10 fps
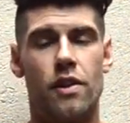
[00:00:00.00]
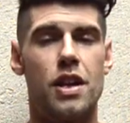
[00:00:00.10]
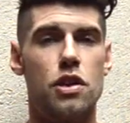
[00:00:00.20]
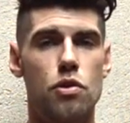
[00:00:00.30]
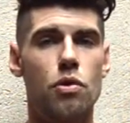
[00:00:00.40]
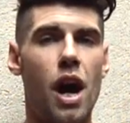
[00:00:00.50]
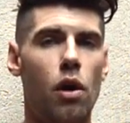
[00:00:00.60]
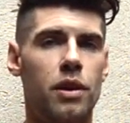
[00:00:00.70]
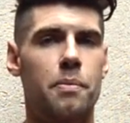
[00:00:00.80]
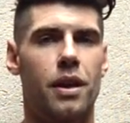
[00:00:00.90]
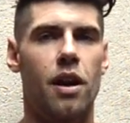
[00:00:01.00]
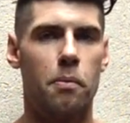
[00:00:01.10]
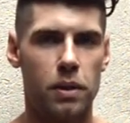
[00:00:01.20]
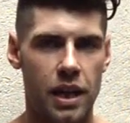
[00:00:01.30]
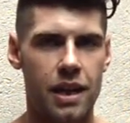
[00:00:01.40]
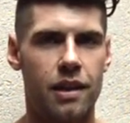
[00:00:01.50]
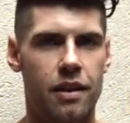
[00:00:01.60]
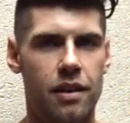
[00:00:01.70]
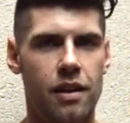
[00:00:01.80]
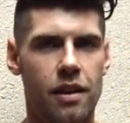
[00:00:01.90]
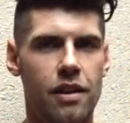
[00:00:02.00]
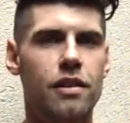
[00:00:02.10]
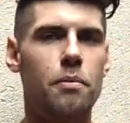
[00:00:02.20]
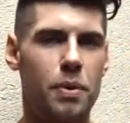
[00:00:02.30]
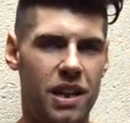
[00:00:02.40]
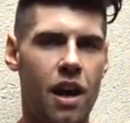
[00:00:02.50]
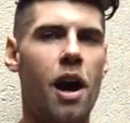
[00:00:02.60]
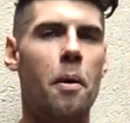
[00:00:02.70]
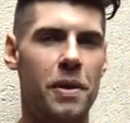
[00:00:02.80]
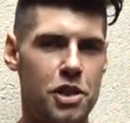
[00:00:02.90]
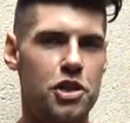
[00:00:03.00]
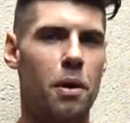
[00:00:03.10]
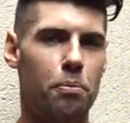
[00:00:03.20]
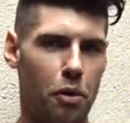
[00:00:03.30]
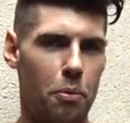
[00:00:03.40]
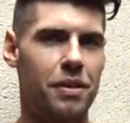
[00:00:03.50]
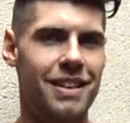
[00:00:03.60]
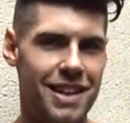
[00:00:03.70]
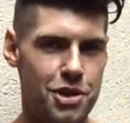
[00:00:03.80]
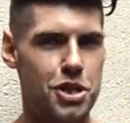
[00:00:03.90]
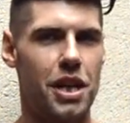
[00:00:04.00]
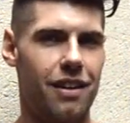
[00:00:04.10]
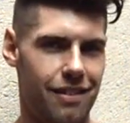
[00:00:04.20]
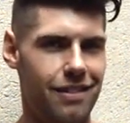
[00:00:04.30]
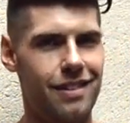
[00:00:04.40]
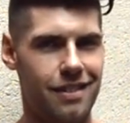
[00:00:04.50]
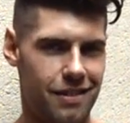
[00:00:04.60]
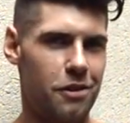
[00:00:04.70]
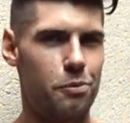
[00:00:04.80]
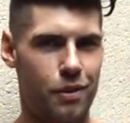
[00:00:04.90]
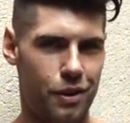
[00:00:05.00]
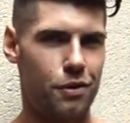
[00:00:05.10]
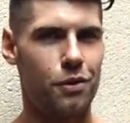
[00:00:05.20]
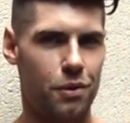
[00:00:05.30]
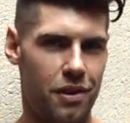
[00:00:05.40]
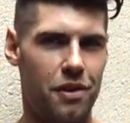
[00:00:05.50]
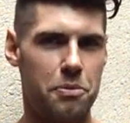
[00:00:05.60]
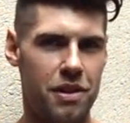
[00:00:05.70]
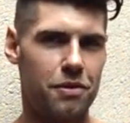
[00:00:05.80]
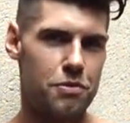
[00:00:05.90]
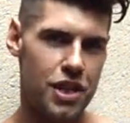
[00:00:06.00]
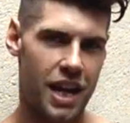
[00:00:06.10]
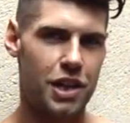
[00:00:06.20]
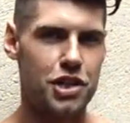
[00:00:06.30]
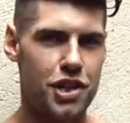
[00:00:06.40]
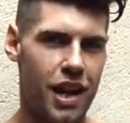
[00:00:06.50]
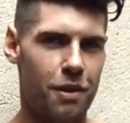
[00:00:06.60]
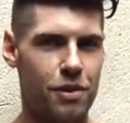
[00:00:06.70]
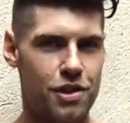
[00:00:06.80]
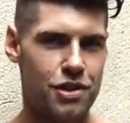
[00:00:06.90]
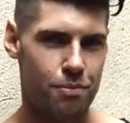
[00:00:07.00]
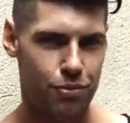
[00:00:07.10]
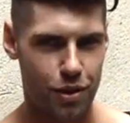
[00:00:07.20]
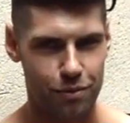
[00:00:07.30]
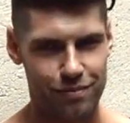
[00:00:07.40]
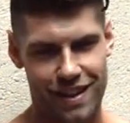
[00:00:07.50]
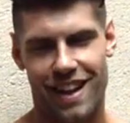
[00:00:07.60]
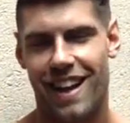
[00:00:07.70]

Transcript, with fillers: So that you not only become lean, you become a jump rope ninja. That sounds pretty cool, you know what I mean? Some Jackie Chan with a jump rope.